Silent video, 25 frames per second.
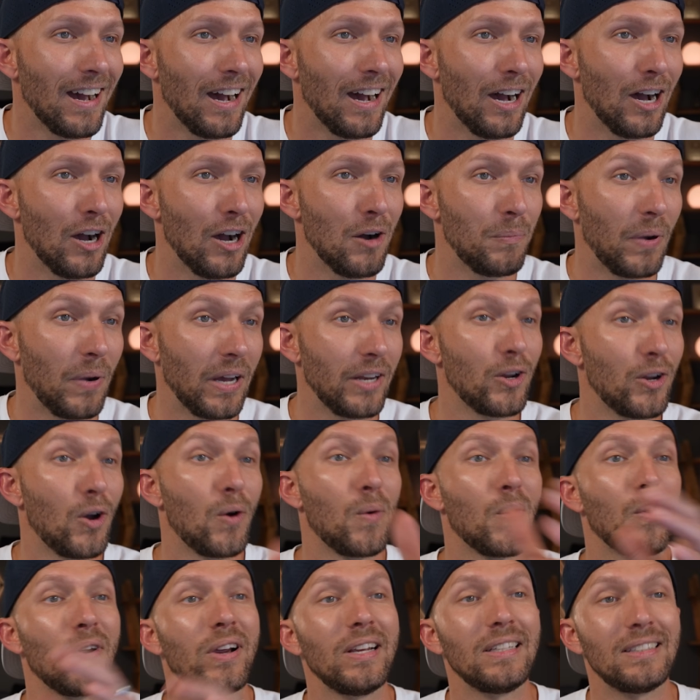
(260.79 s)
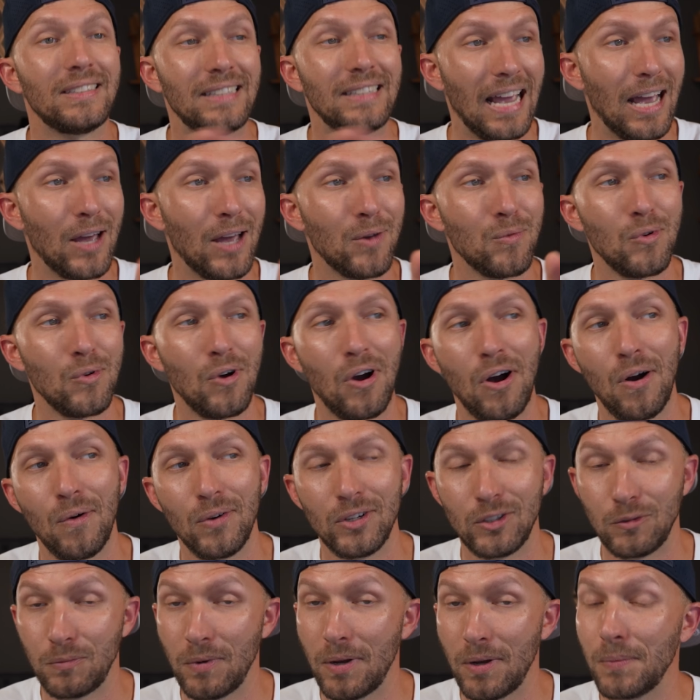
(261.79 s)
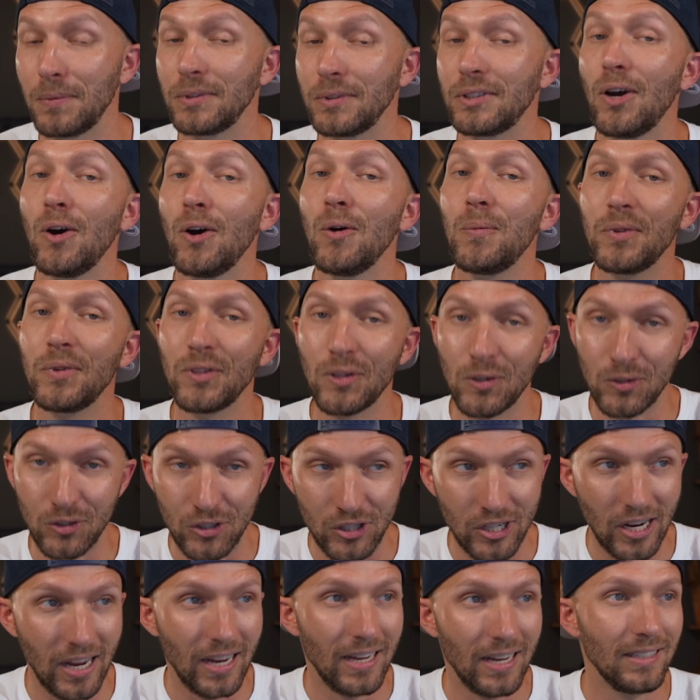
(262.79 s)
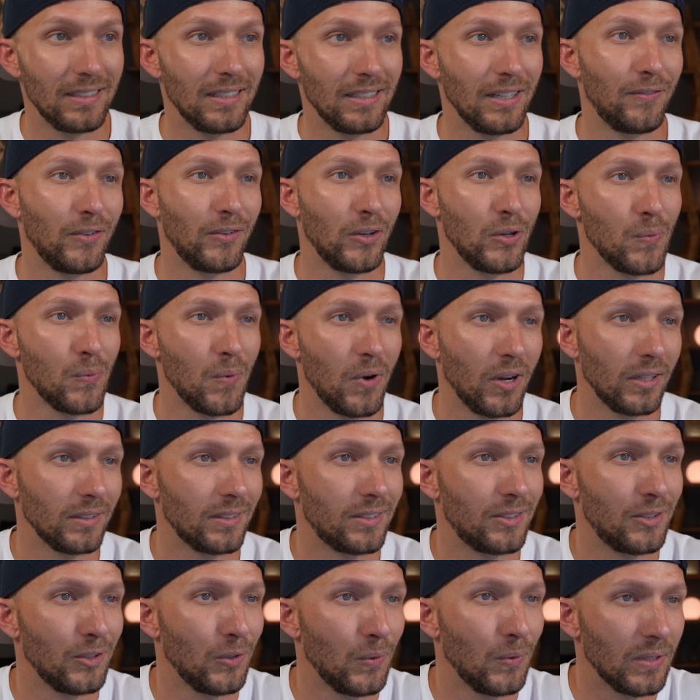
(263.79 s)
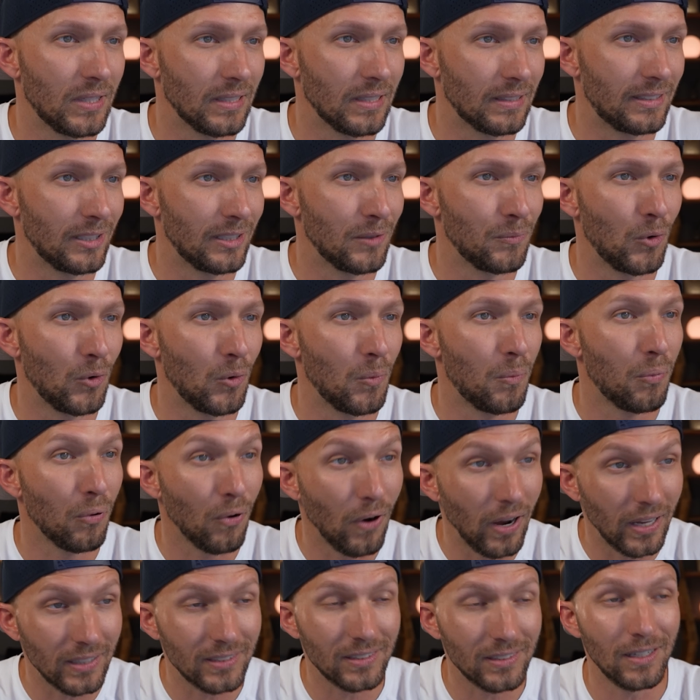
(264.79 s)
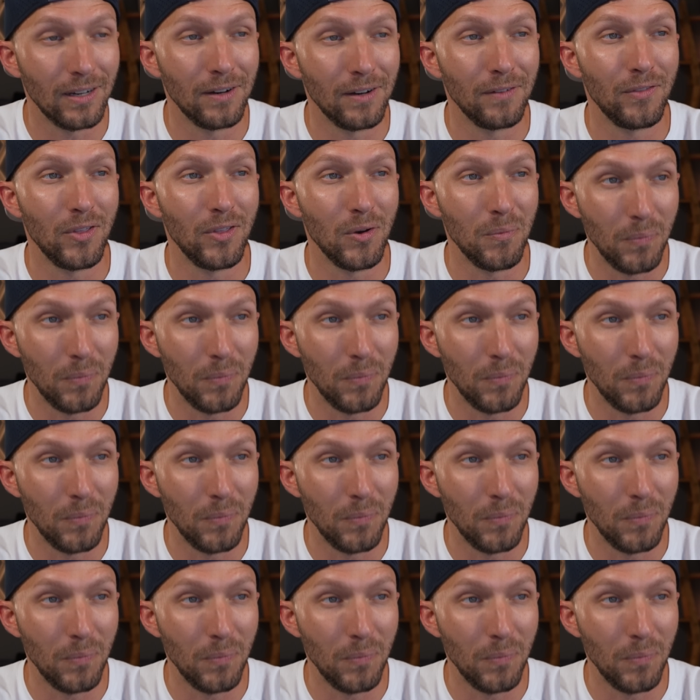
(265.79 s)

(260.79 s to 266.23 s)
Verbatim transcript: Um, but no worries, Dad will always be able to open those shades if he wants to with a simple press of the